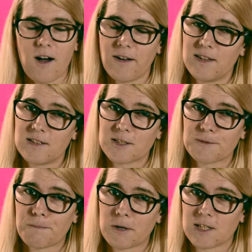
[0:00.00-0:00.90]
On this
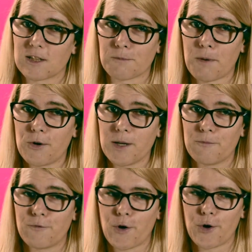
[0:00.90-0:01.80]
particular podium
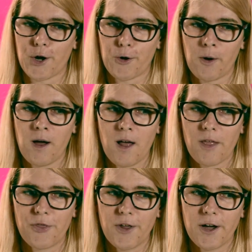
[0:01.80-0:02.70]
photo,
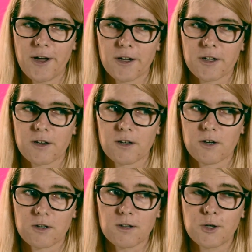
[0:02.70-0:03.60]
the
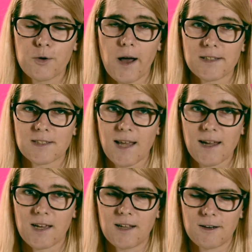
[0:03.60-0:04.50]
girl who got
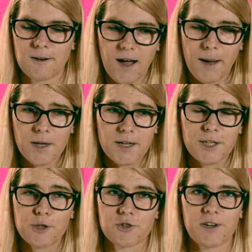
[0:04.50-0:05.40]
second, I'm not gonna
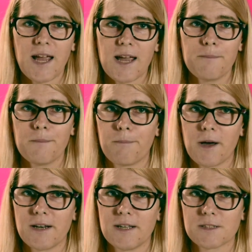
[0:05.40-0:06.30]
use her name,
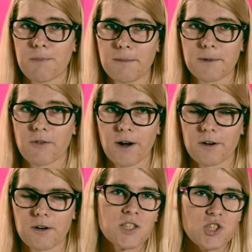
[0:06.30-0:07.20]
but it's public
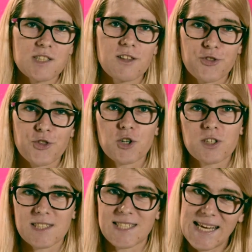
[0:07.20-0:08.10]
record, she's
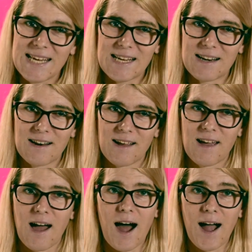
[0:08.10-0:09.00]
13.
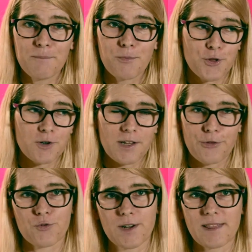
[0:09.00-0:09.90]
I'm
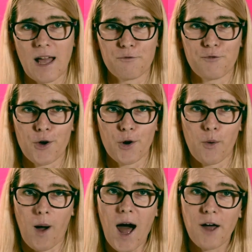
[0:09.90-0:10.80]
33 in that
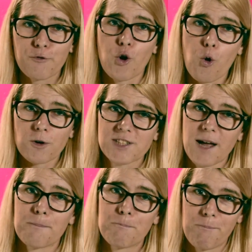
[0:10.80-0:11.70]
photo. Of course
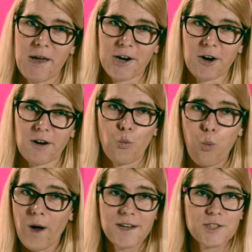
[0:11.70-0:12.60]
I'm bigger.
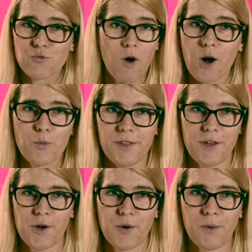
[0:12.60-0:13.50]
What is wrong with
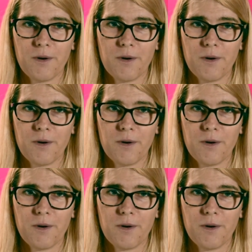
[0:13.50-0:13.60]
you?